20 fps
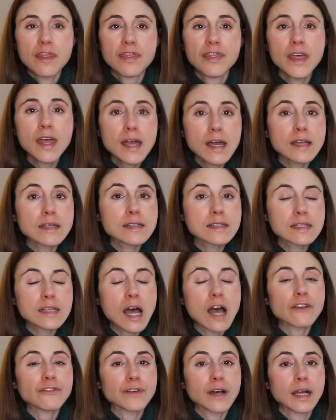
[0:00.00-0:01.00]
This
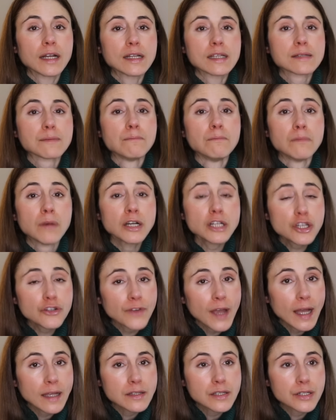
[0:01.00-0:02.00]
I find is much
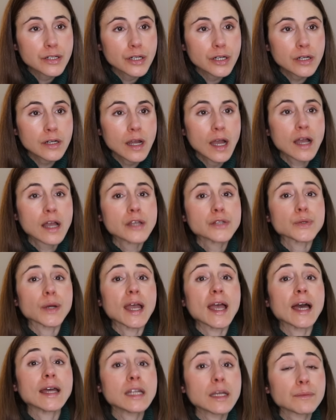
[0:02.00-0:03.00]
faster so I
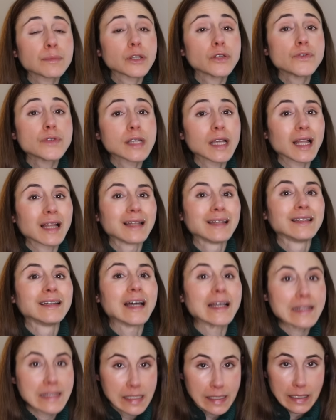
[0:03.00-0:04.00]
end up using
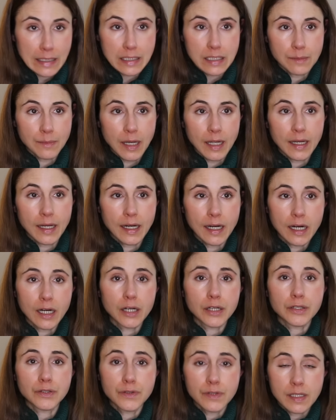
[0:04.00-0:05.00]
less heat to my
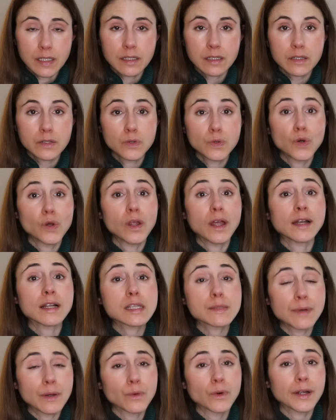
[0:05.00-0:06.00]
hair using this tool and
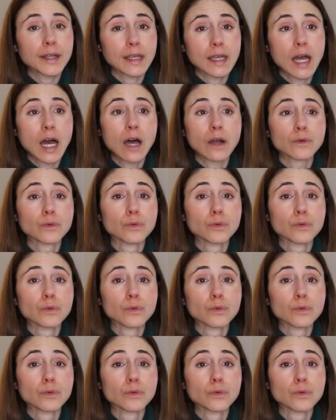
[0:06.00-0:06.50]
it's been working out